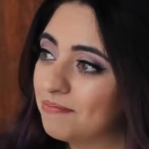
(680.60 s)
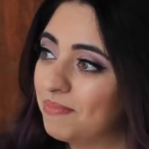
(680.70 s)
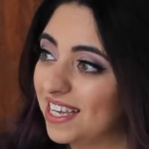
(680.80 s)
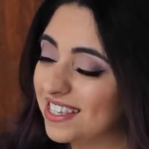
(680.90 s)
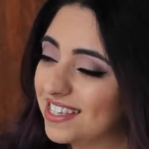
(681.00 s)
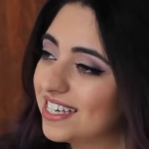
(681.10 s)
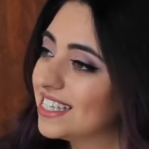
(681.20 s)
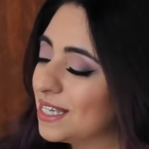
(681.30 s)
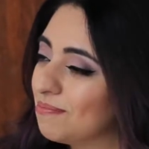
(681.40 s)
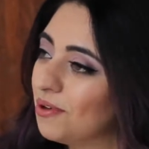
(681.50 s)
the
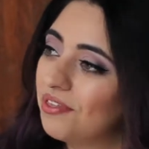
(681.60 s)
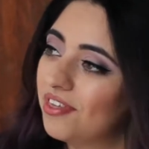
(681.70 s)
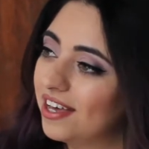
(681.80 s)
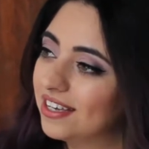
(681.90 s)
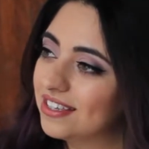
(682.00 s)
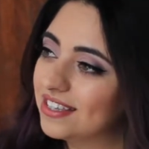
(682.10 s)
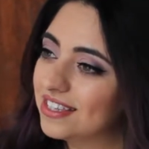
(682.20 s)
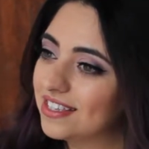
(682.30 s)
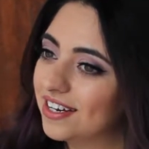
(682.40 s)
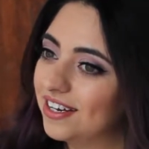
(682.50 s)
basic, simple
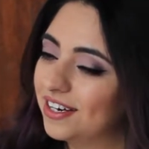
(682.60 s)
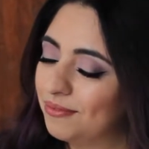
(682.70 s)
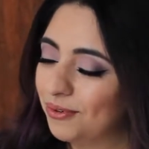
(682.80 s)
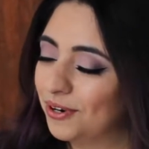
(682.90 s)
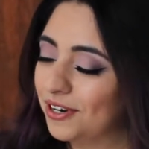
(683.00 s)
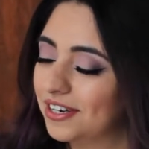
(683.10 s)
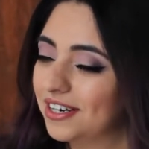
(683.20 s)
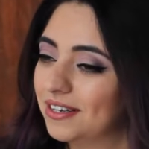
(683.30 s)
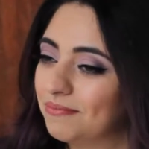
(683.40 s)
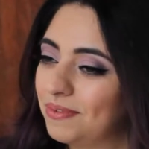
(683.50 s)
things are more
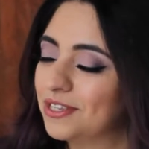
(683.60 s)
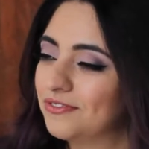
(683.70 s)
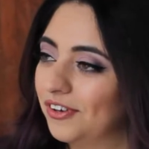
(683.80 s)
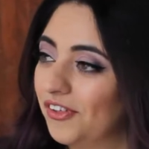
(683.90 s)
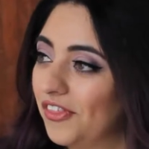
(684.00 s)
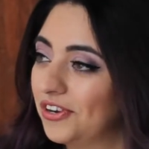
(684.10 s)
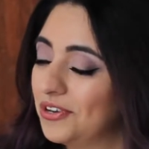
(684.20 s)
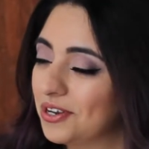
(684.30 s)
peaceful than